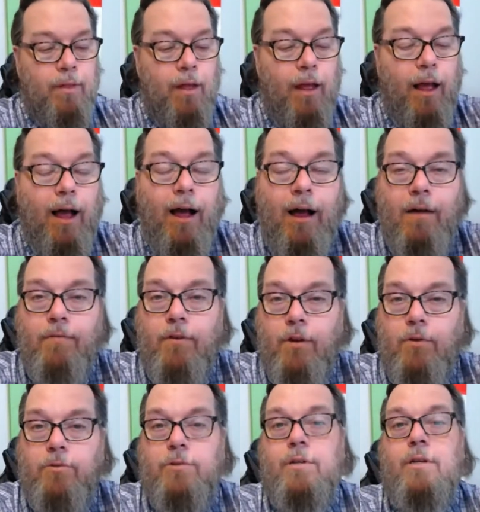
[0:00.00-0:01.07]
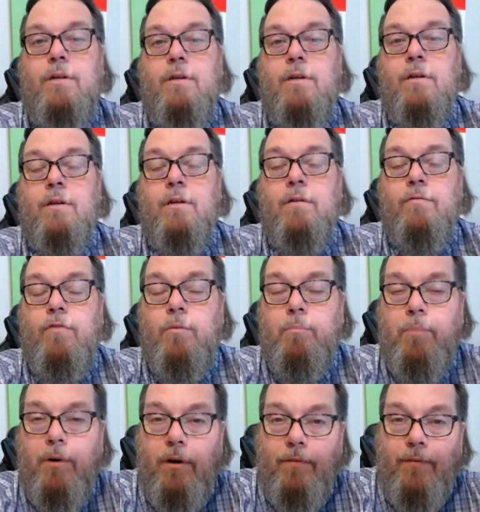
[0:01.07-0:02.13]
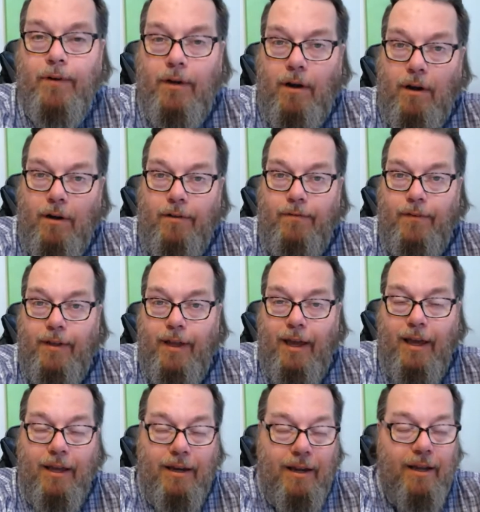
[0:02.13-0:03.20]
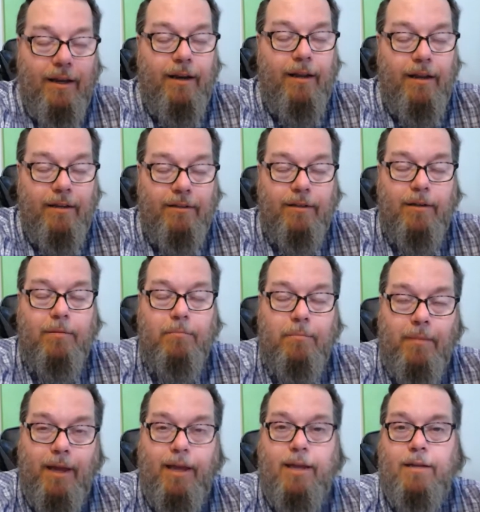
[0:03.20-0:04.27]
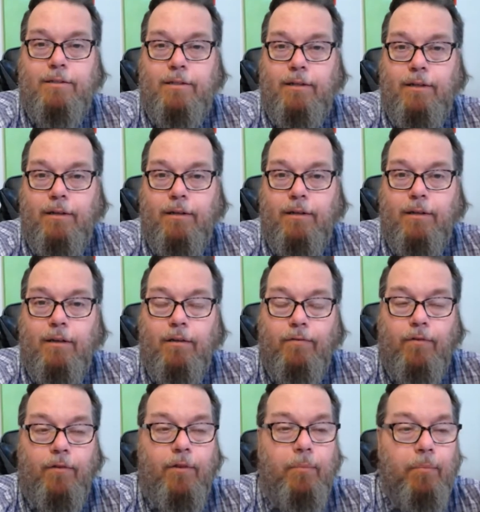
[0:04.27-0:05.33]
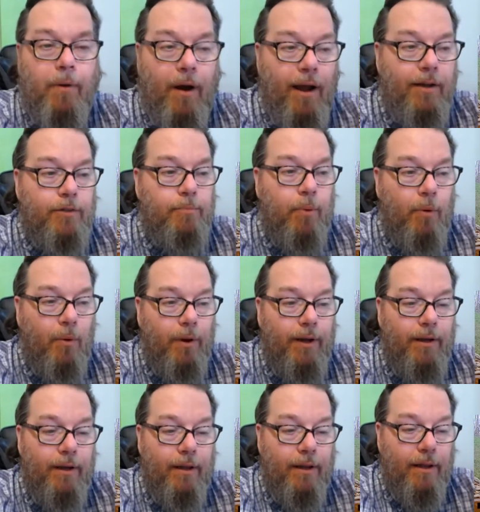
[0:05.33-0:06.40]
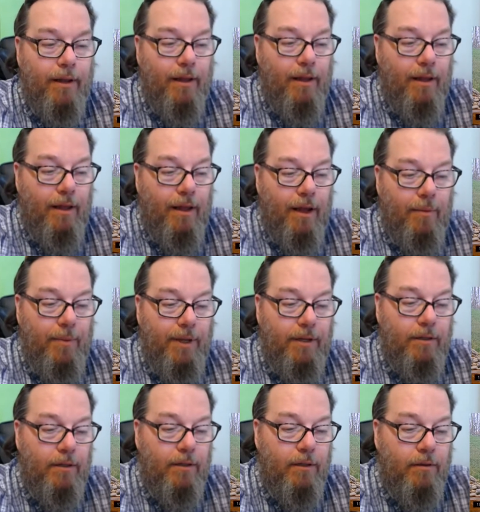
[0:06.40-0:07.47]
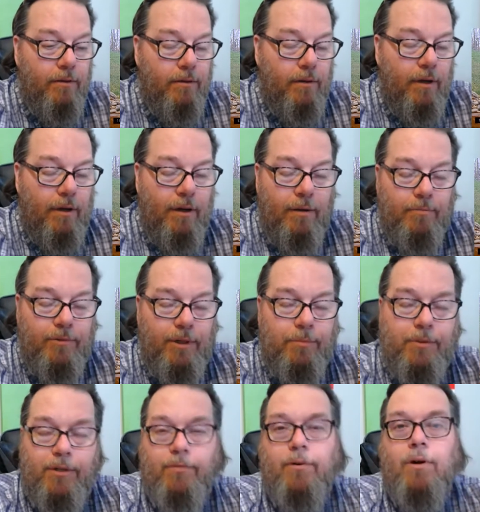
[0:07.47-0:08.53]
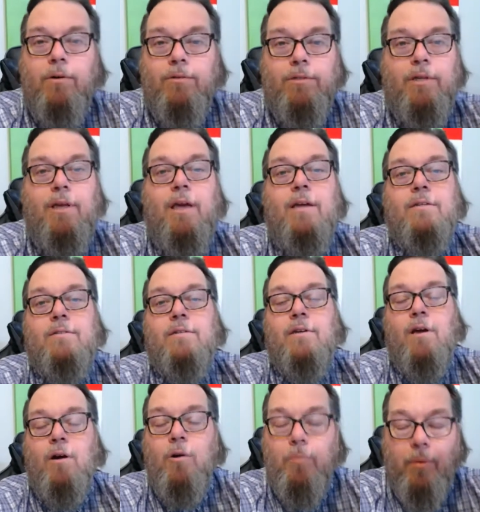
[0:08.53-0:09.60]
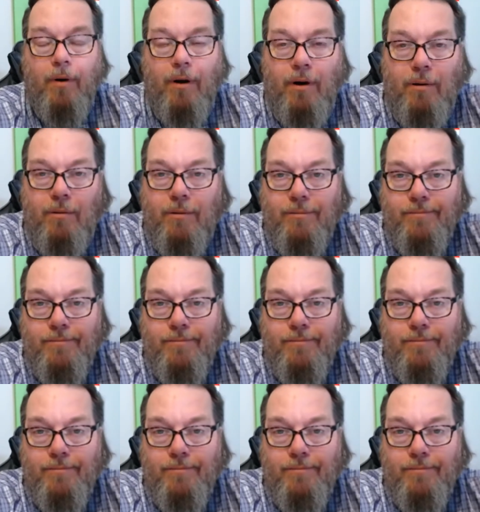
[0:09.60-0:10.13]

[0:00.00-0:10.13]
I've used it for bird photography, and it is amazing for the price point. I mean, um, Gypsy Roads guest GoPro.